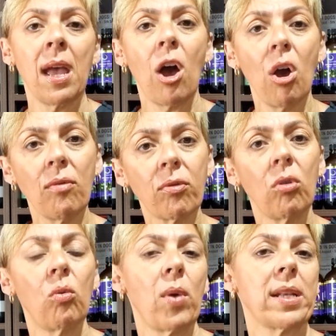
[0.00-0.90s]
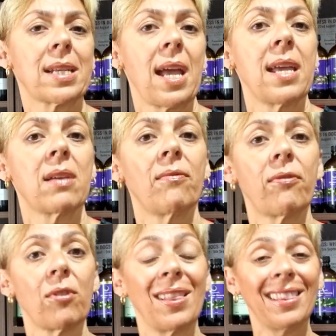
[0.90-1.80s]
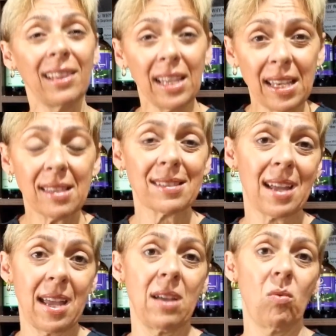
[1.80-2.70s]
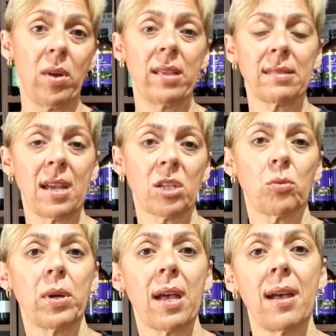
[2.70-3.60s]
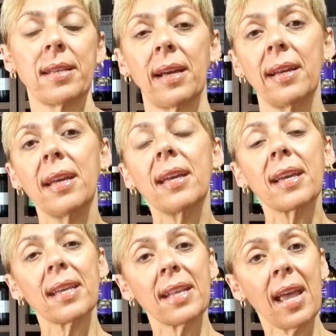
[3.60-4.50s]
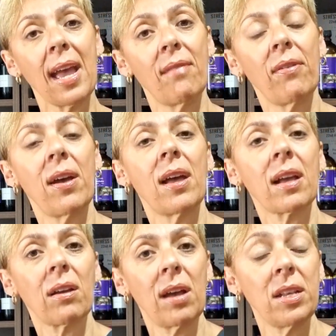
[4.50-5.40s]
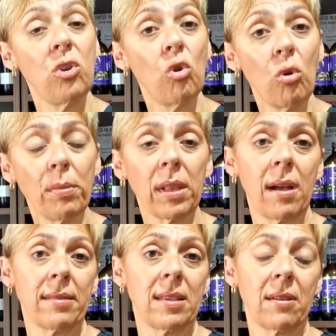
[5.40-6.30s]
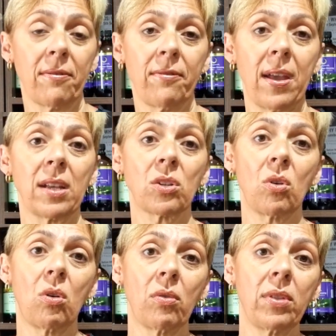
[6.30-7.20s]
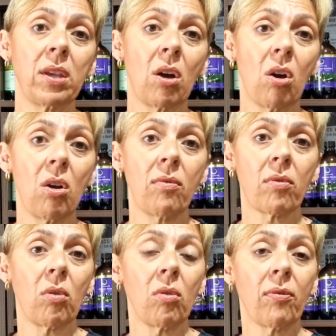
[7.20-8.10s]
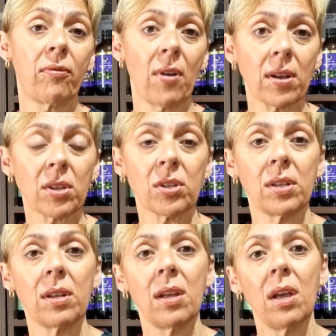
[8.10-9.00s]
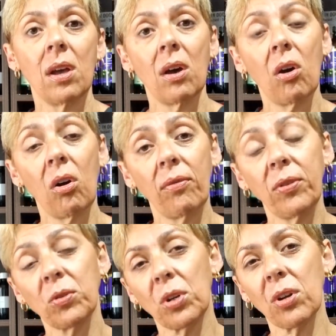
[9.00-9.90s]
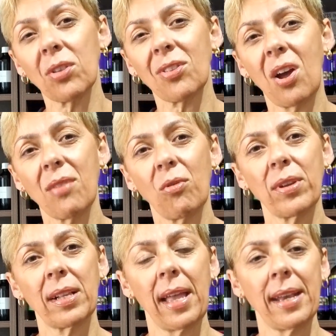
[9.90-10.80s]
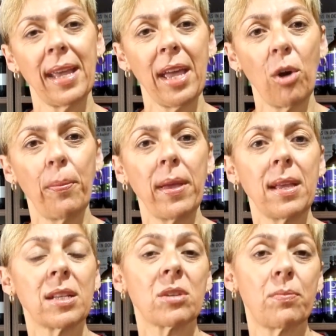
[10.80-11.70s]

Overall, when taken for at least 8 weeks, ashwagandha can have a normalizing effect on the overall function of your dog's thyroid gland, helping to